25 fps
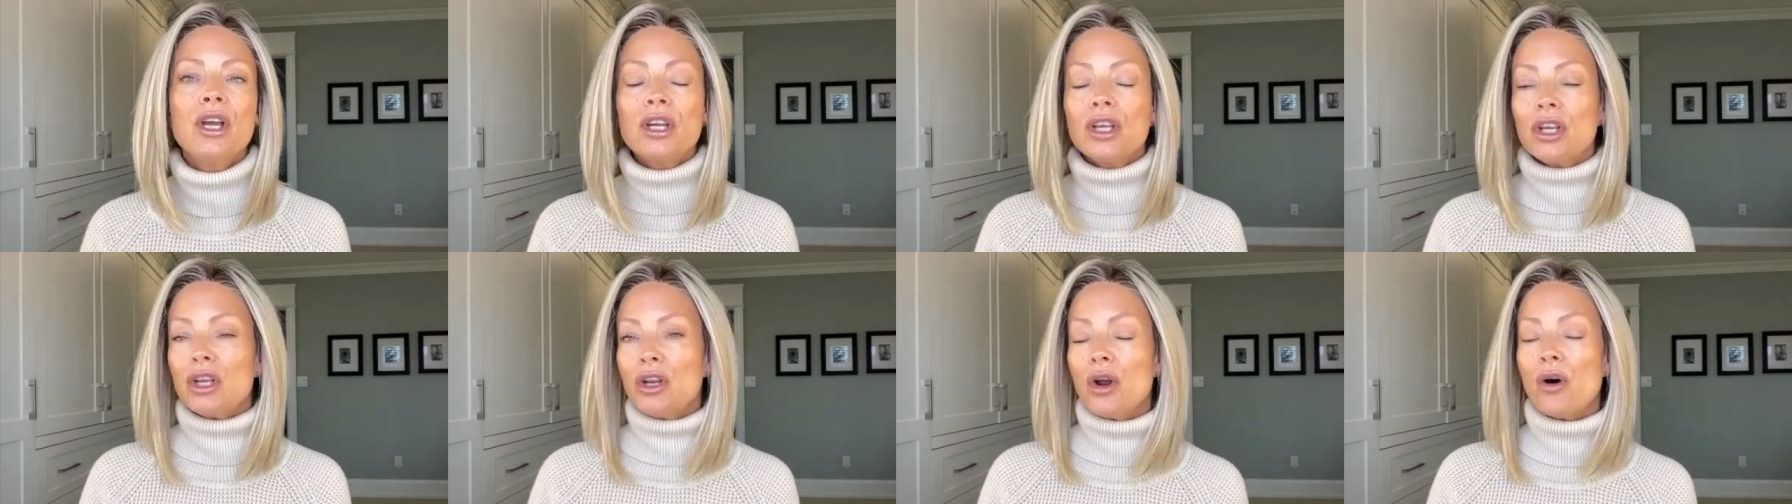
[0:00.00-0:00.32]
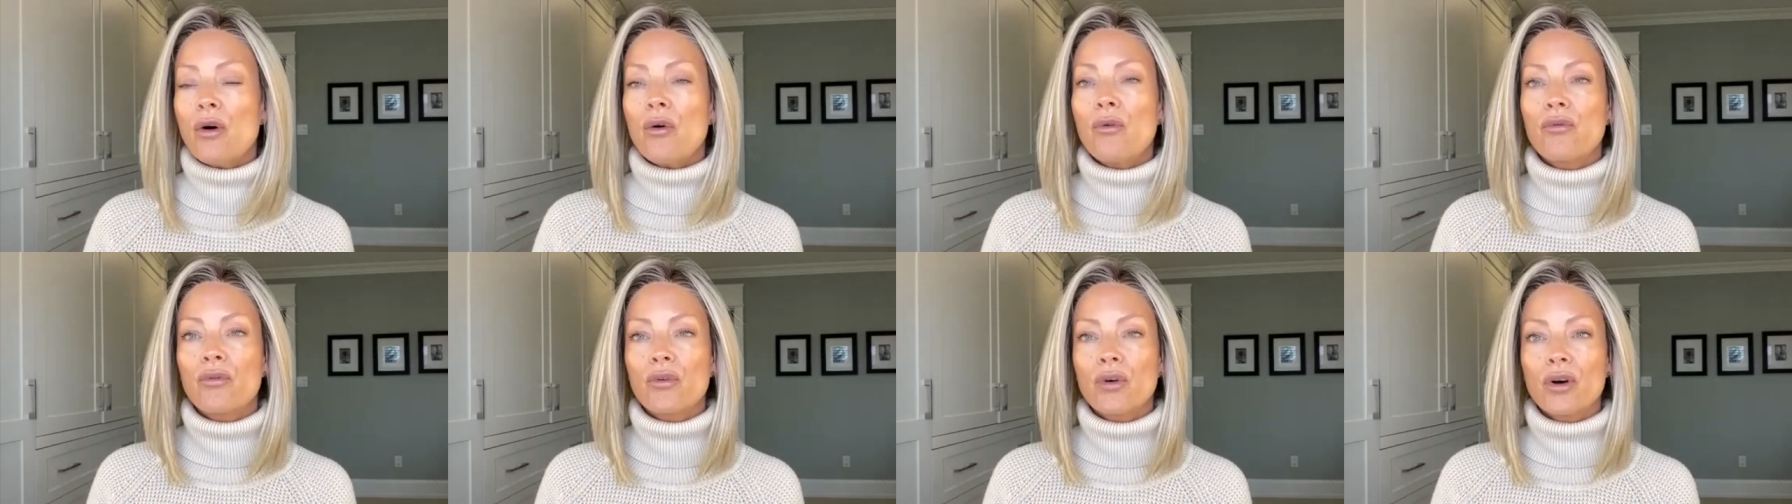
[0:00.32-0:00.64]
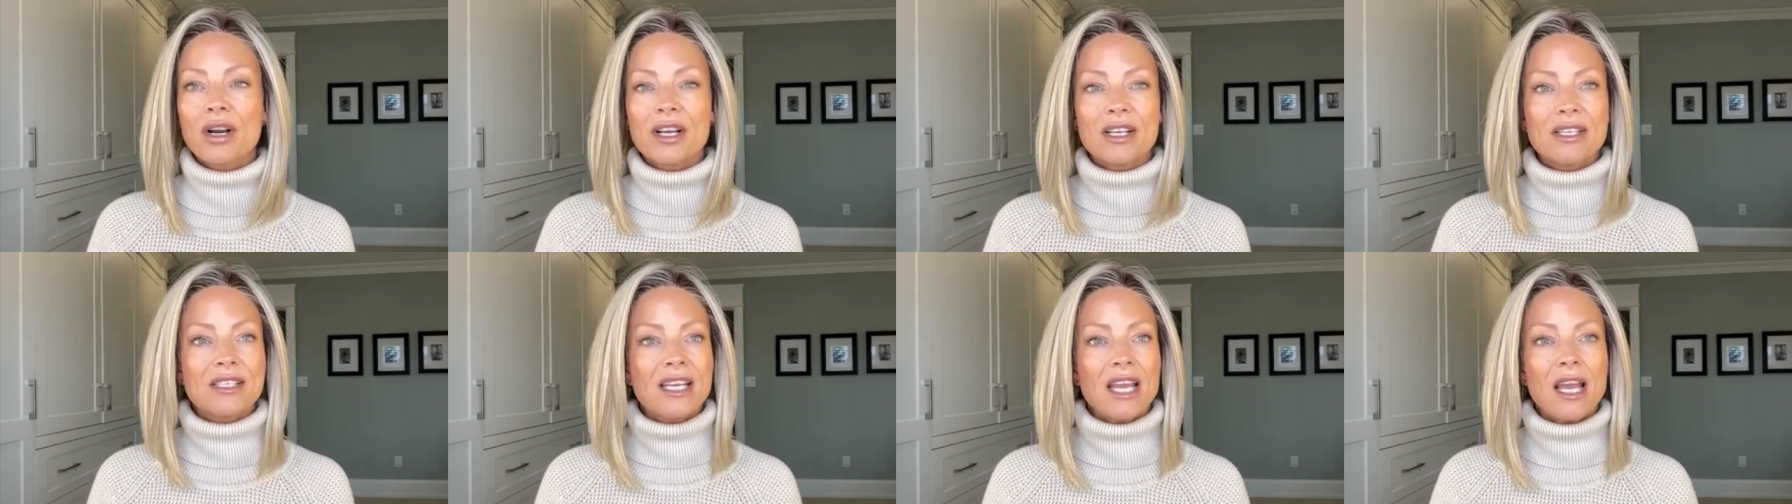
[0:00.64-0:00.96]
you know, for
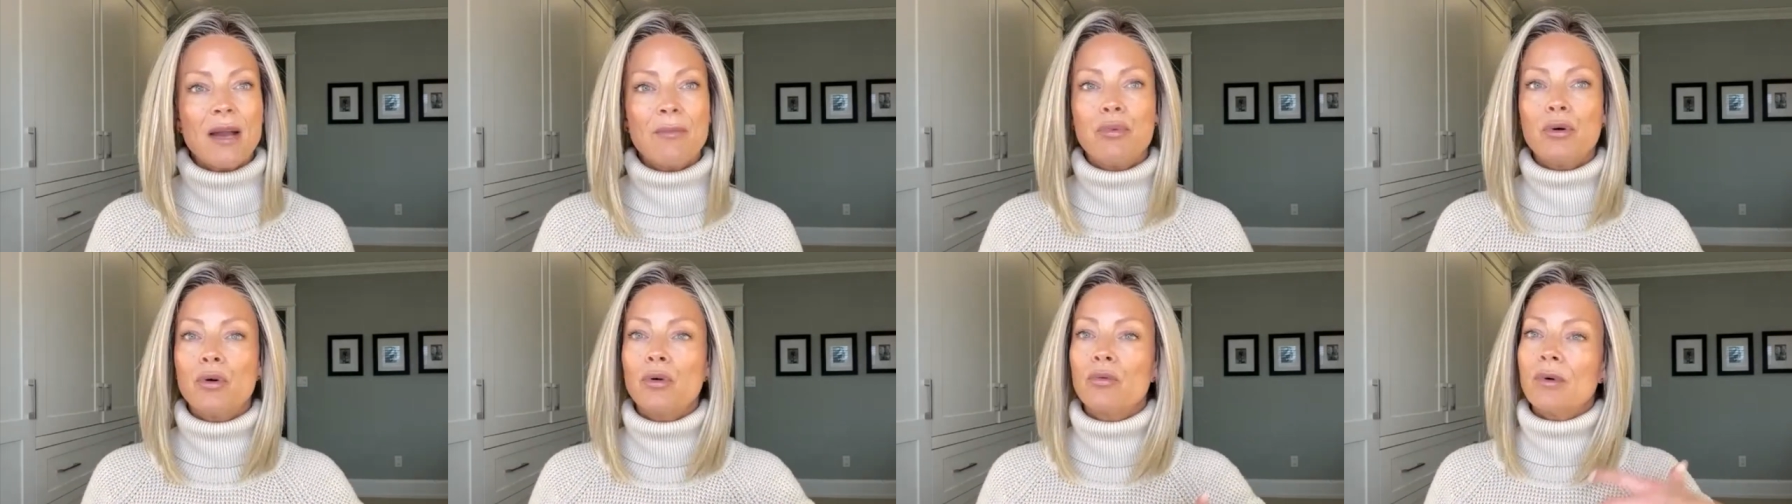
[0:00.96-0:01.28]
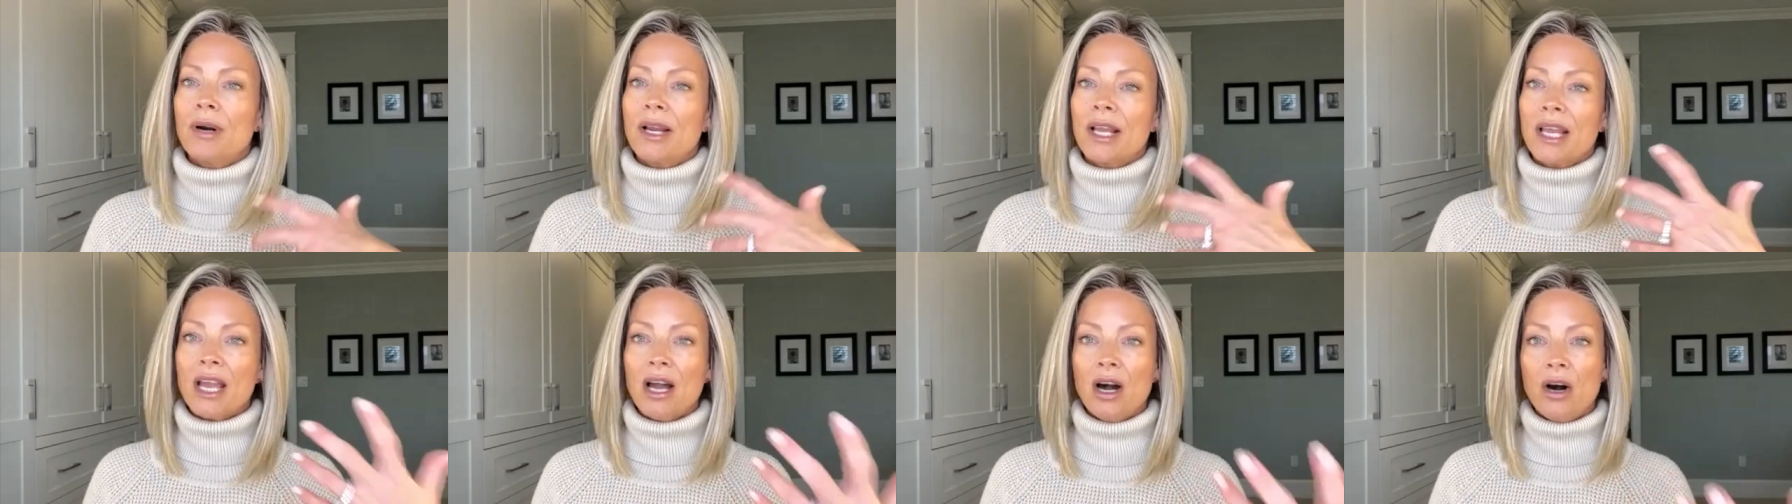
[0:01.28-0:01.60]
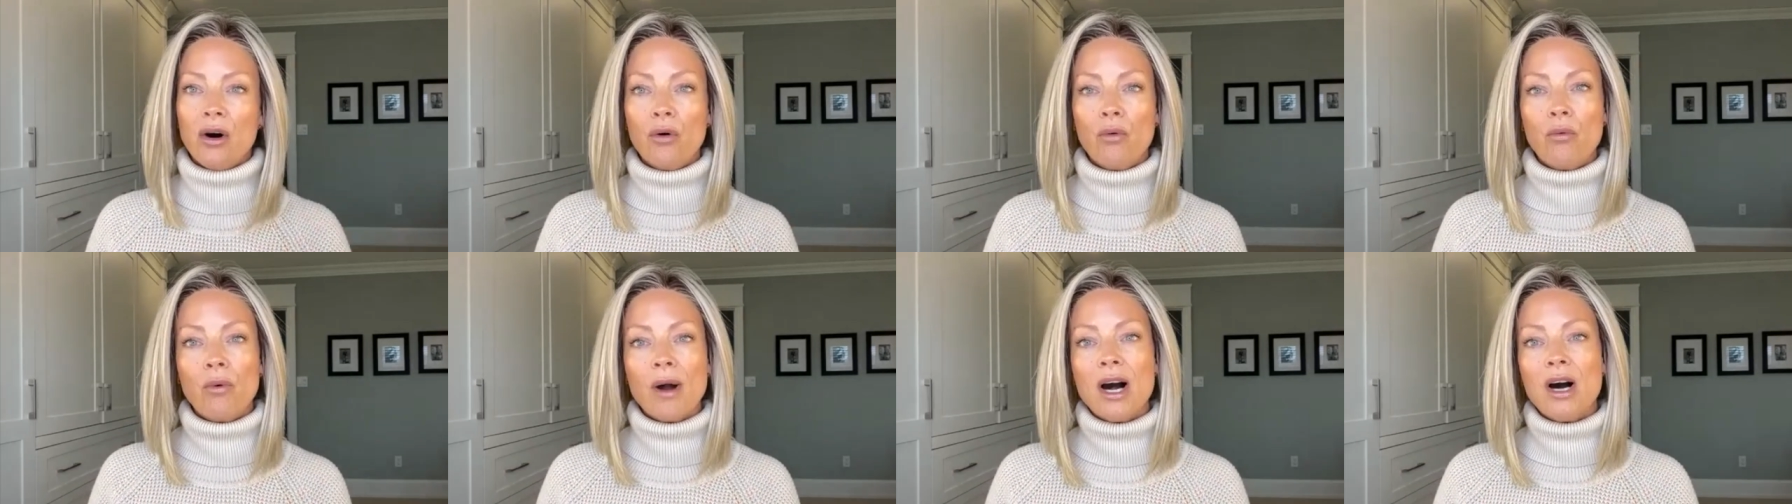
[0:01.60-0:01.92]
example,
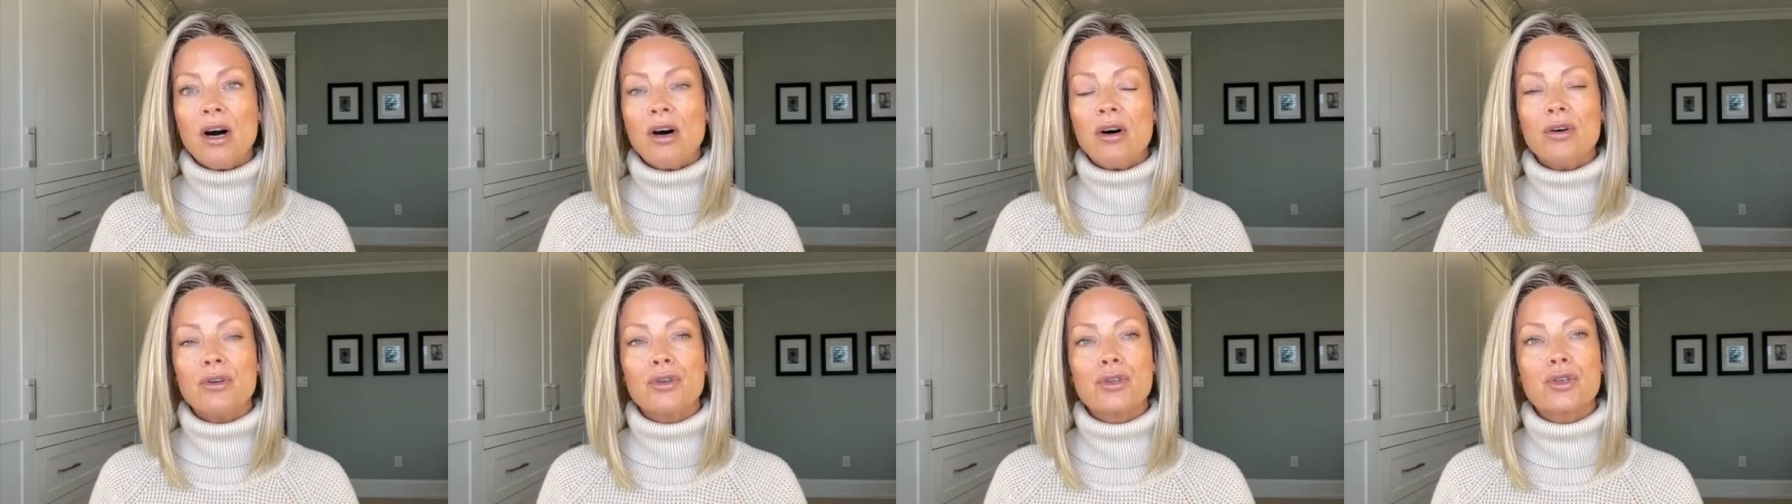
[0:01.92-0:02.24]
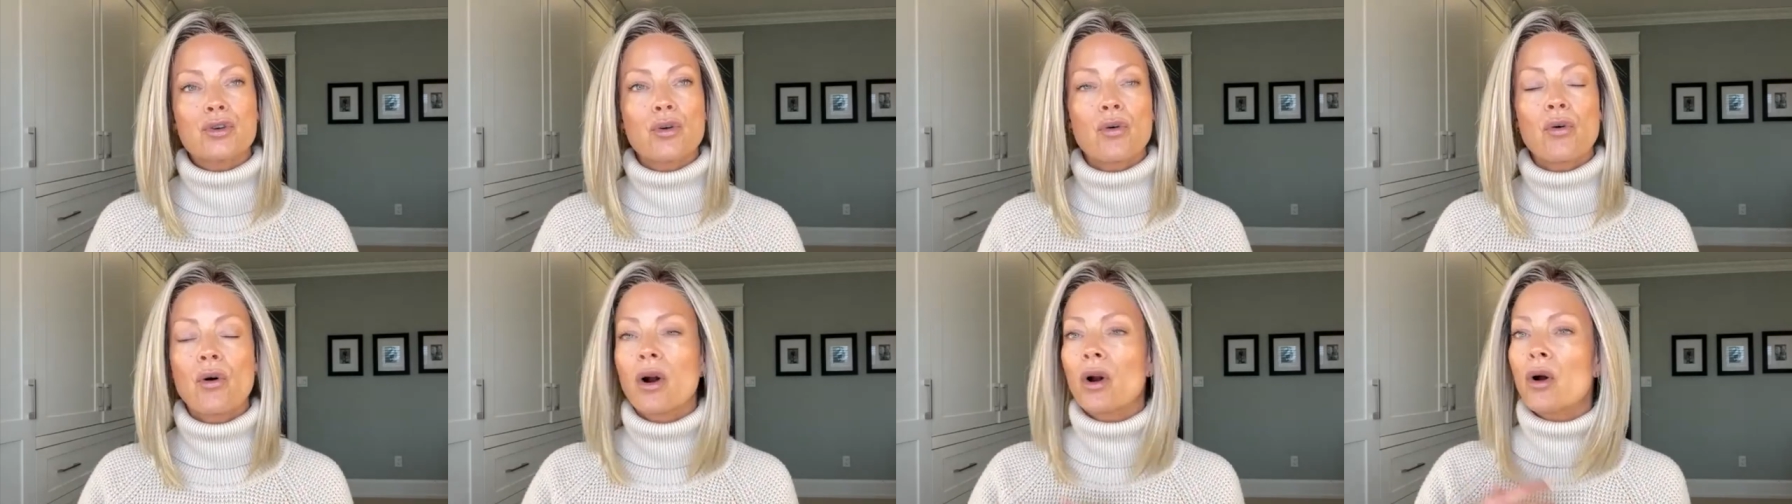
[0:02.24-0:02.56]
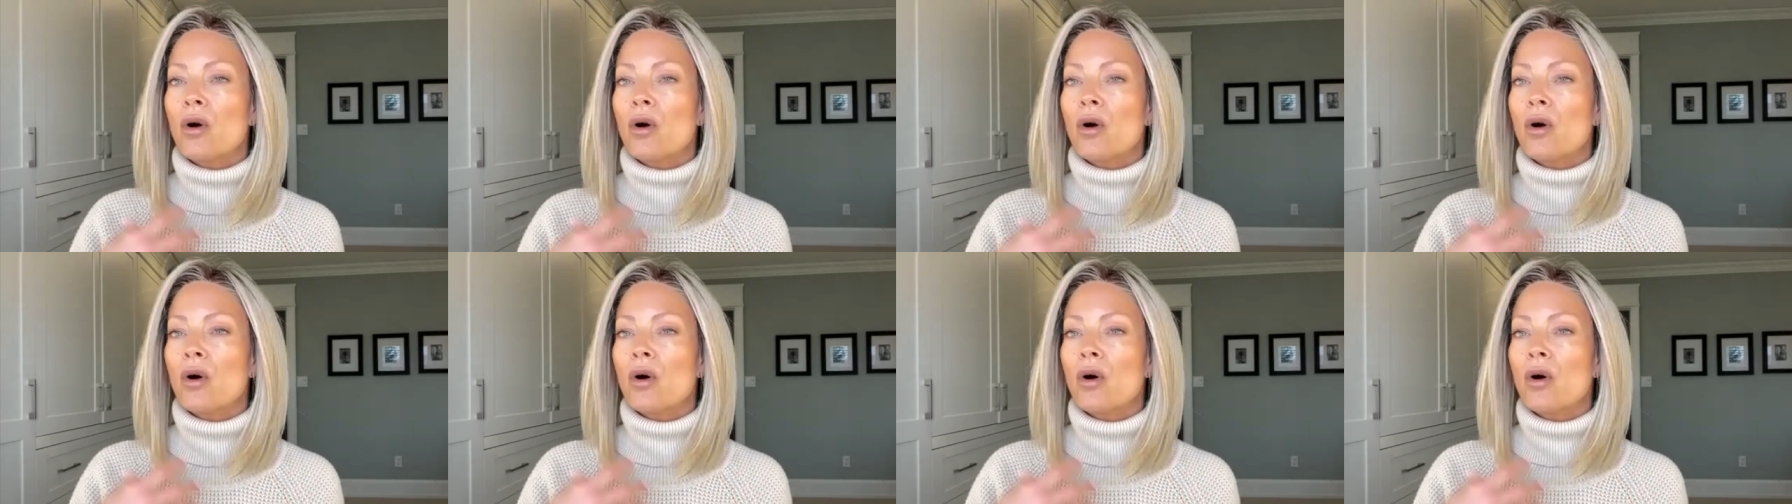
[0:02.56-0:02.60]
Raquel Welch or